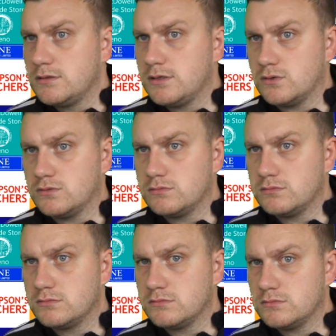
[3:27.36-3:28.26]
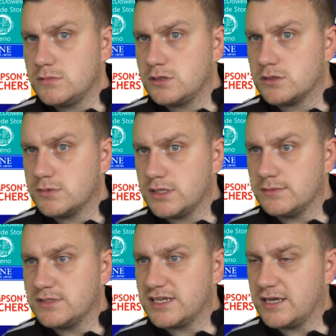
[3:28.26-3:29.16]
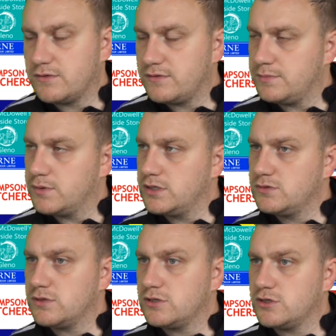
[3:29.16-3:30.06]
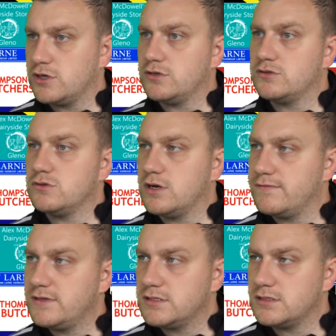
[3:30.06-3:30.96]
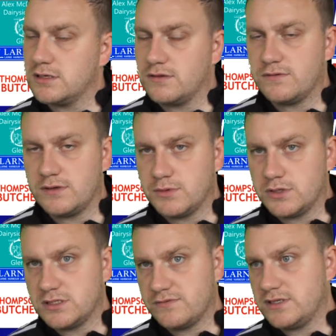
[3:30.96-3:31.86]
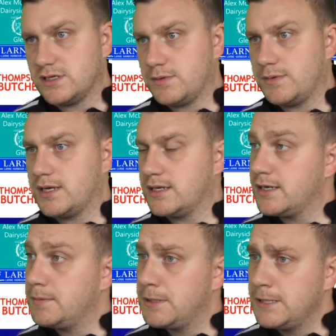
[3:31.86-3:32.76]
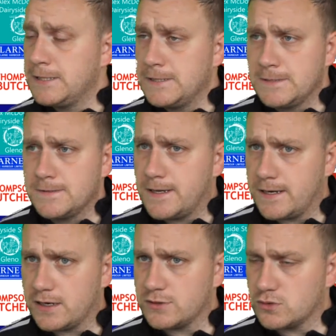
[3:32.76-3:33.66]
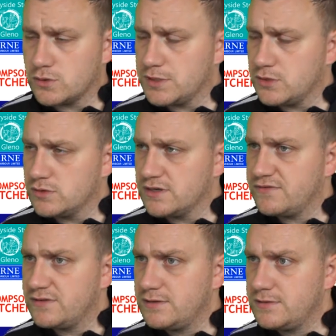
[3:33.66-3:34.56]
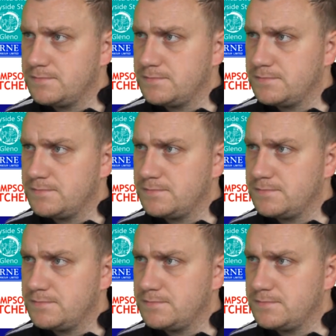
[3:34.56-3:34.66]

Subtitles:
the ultimate aim is to get 3 points without sounding too obvious, is to get 3 points every time we play a league game, and Anna's going to be no different.